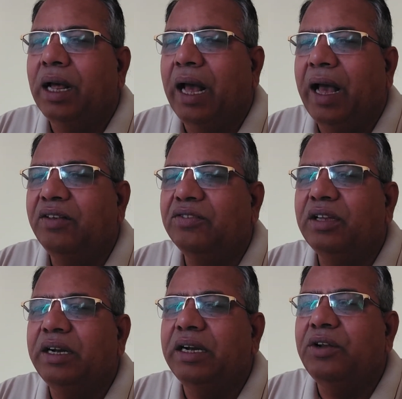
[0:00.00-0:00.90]
As
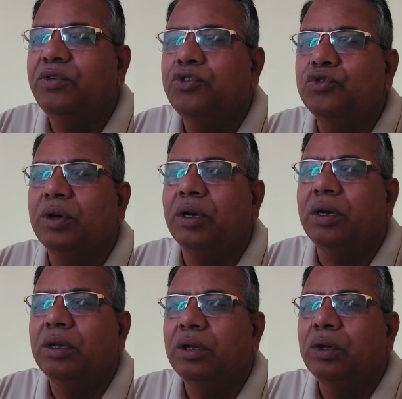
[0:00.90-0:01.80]
the
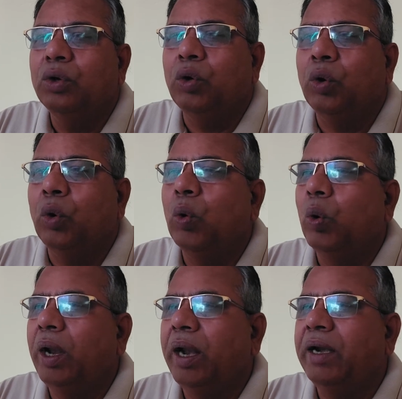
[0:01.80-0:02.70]
individual
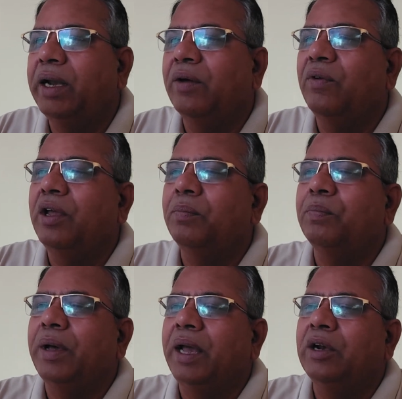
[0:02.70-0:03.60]
grow and
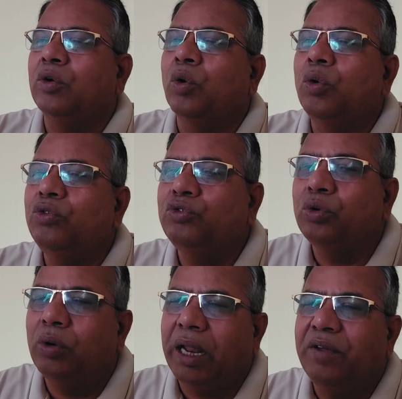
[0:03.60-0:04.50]
develop and goes
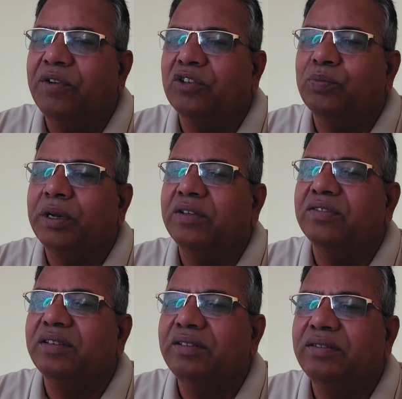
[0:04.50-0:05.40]
through life
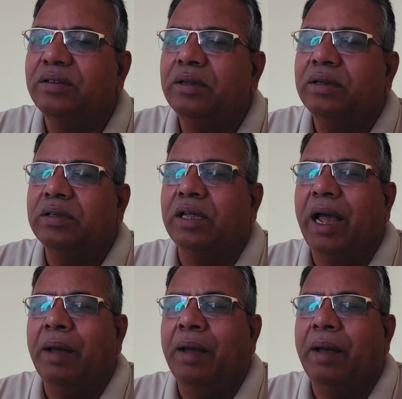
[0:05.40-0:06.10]
experiences, the